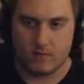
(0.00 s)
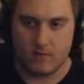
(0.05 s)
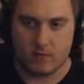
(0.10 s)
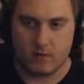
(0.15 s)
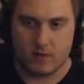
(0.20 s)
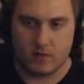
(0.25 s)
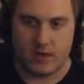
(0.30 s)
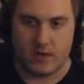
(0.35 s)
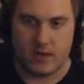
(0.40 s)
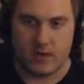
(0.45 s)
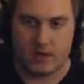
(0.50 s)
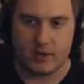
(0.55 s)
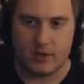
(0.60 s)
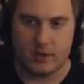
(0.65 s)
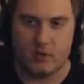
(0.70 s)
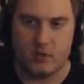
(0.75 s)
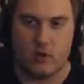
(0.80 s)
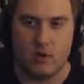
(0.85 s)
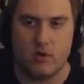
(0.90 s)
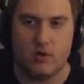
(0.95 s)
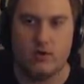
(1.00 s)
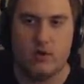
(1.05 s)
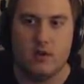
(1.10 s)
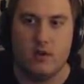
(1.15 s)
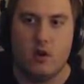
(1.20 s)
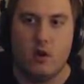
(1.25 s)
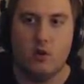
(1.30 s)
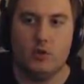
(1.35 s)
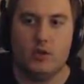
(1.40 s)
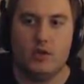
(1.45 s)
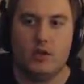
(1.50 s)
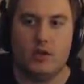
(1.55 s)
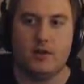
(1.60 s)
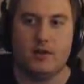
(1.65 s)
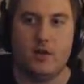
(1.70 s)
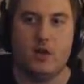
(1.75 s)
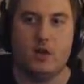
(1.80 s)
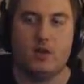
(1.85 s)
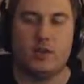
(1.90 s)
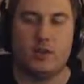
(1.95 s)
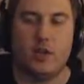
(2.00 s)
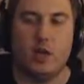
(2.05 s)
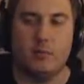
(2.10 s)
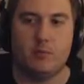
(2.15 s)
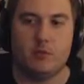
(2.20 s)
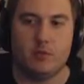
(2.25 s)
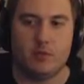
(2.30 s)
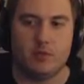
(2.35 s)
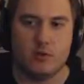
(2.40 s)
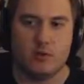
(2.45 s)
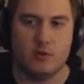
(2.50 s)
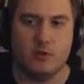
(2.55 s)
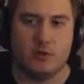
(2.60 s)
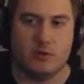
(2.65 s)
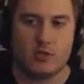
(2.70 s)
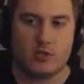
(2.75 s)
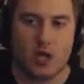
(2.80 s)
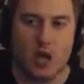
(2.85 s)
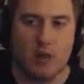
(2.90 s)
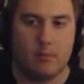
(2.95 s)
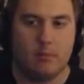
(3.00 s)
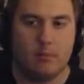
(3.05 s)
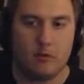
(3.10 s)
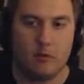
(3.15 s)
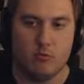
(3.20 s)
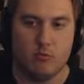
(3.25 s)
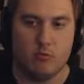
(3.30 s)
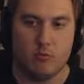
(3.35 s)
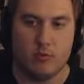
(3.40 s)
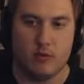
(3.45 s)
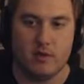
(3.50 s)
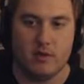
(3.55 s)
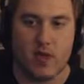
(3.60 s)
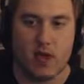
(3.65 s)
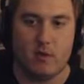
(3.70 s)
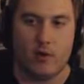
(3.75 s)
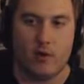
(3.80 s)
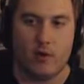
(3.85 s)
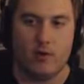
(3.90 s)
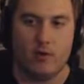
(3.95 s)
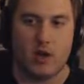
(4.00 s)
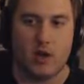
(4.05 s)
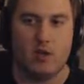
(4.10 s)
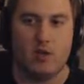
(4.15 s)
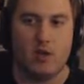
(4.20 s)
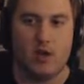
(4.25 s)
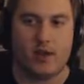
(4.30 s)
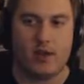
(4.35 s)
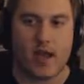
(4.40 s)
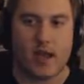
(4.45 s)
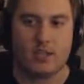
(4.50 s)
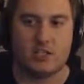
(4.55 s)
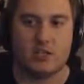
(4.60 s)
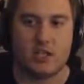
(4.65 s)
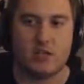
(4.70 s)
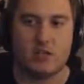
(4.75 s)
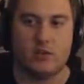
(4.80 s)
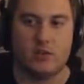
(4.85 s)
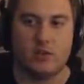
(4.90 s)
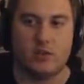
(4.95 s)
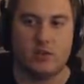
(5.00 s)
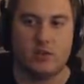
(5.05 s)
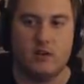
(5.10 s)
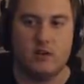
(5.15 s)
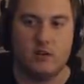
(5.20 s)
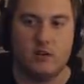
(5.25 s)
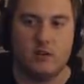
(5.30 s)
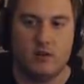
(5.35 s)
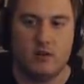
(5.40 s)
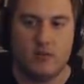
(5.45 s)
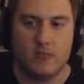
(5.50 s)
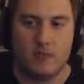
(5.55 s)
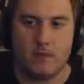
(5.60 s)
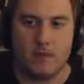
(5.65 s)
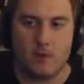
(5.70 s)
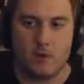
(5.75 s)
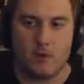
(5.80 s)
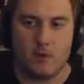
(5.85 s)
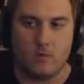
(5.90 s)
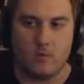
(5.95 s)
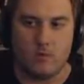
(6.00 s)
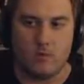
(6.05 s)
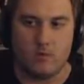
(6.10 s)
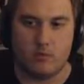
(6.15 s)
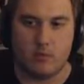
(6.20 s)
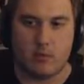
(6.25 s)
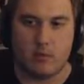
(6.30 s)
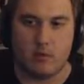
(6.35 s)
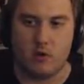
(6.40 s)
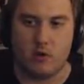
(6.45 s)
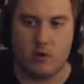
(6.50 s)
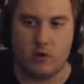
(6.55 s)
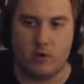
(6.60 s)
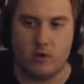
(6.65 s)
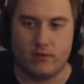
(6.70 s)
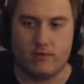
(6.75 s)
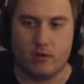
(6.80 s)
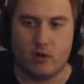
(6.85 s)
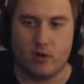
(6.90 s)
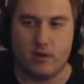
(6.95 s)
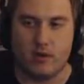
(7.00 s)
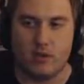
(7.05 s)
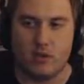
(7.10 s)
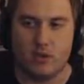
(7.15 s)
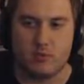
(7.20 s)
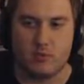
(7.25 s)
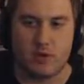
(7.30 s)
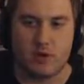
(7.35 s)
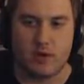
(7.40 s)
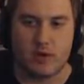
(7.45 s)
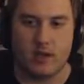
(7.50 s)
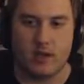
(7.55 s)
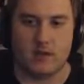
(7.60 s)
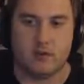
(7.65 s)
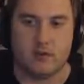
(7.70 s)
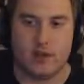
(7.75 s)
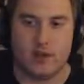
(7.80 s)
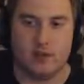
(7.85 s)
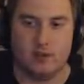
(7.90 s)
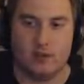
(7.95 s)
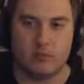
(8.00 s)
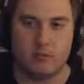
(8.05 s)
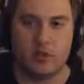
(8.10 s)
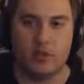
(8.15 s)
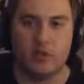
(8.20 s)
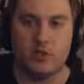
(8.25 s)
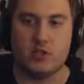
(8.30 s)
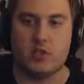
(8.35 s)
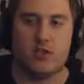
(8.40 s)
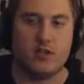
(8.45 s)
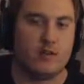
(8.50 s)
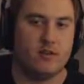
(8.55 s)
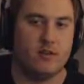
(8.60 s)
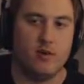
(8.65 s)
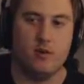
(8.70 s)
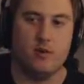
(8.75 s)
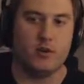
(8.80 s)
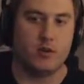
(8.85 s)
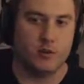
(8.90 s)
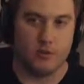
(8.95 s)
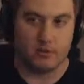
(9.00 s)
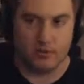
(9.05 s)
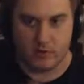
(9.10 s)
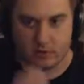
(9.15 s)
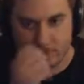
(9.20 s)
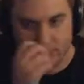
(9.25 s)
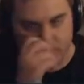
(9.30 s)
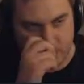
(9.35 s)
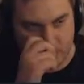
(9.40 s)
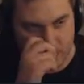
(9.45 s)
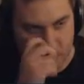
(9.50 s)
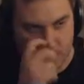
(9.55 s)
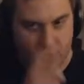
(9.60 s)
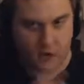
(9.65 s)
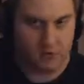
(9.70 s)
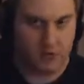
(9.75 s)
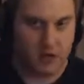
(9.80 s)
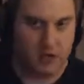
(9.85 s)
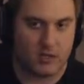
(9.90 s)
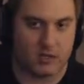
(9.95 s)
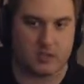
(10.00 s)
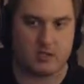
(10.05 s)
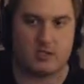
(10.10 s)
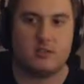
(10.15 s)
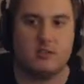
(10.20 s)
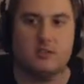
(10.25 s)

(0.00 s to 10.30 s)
and then I'll get you on. Holding down L can help you too to stop your movement. That way you're not like accidentally, you know, maybe you're holding forward at this point and land on the bridge and then oh no, you triggered the boss.